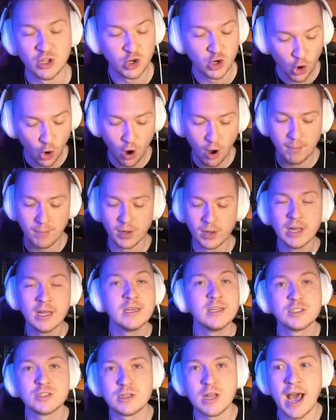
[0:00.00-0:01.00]
The normal
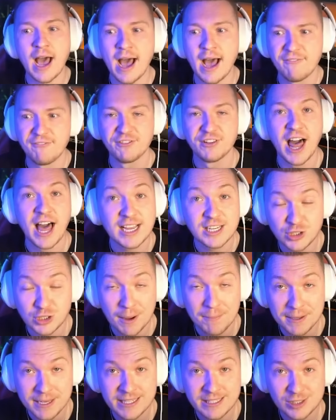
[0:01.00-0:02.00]
fly
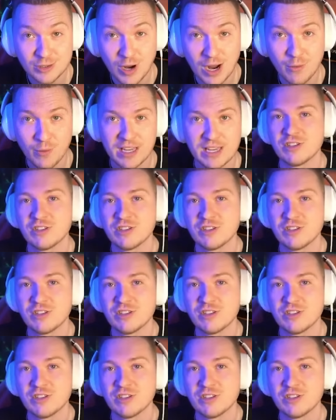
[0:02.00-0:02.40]
trap Easter egg,